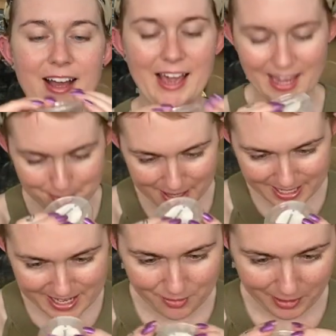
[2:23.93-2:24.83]
Hi,
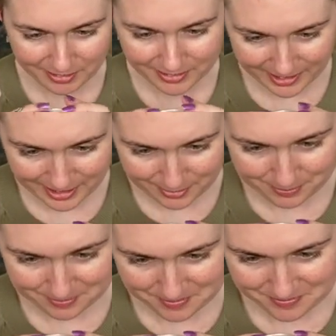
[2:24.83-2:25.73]
buddy,
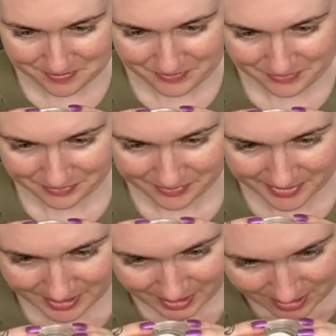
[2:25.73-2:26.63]
welcome.
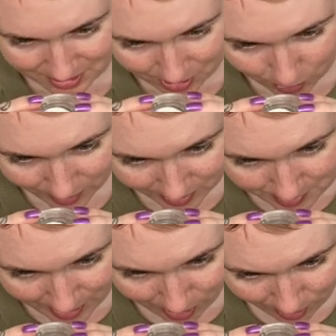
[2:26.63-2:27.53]
Welcome
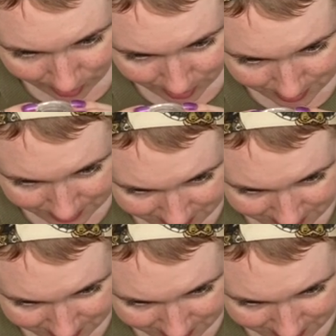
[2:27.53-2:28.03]
home.